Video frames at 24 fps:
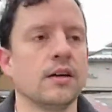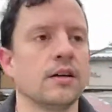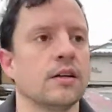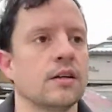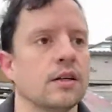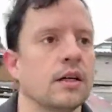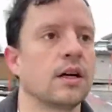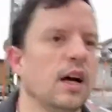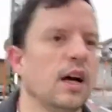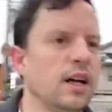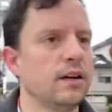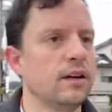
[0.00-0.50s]

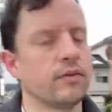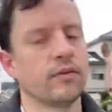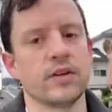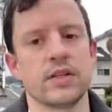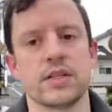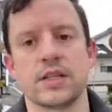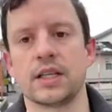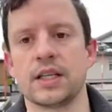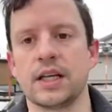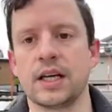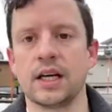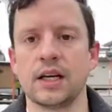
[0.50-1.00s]
kind of
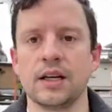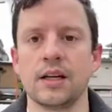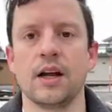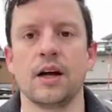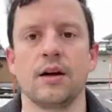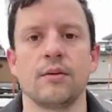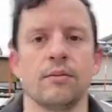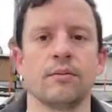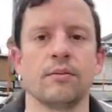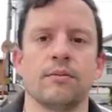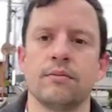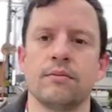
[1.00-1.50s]
recently, not
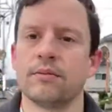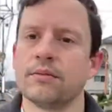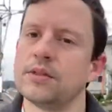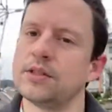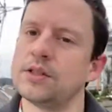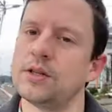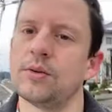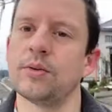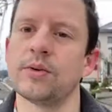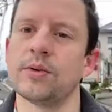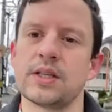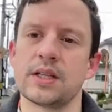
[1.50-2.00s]

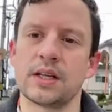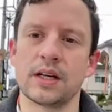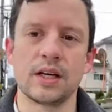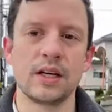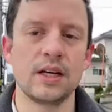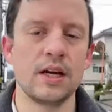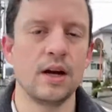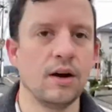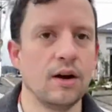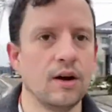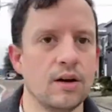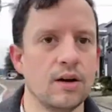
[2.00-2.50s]
too recently, a
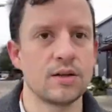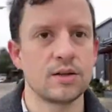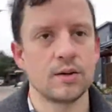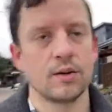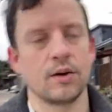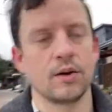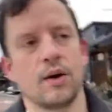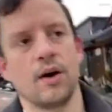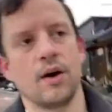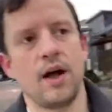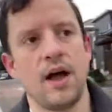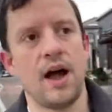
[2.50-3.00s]
year or so
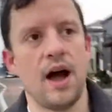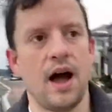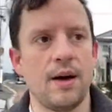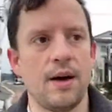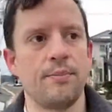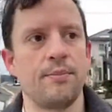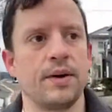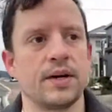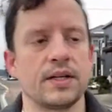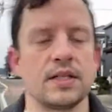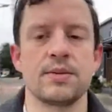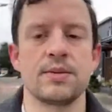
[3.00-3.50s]
ago, I
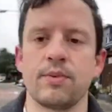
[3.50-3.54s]
picked up